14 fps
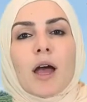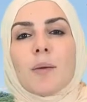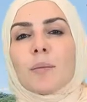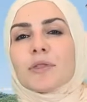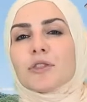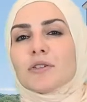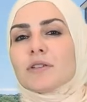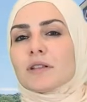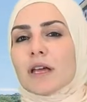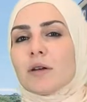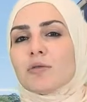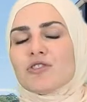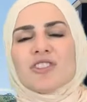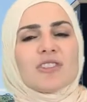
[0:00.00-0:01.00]
but those
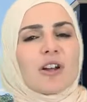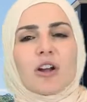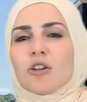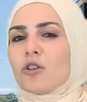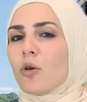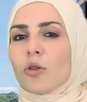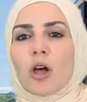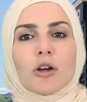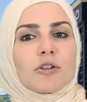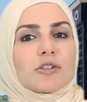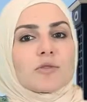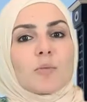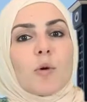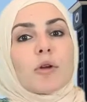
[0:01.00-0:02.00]
languages are no longer
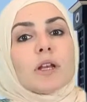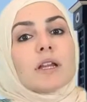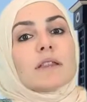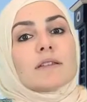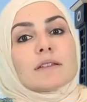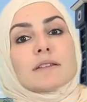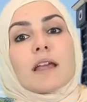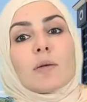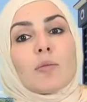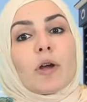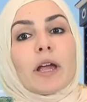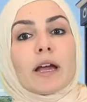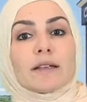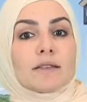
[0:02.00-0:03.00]
spoken in the same
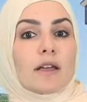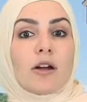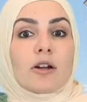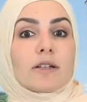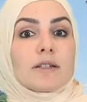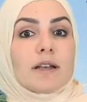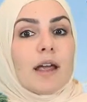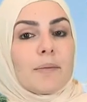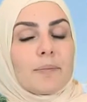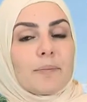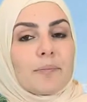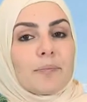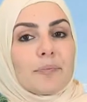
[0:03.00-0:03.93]
way as they are today.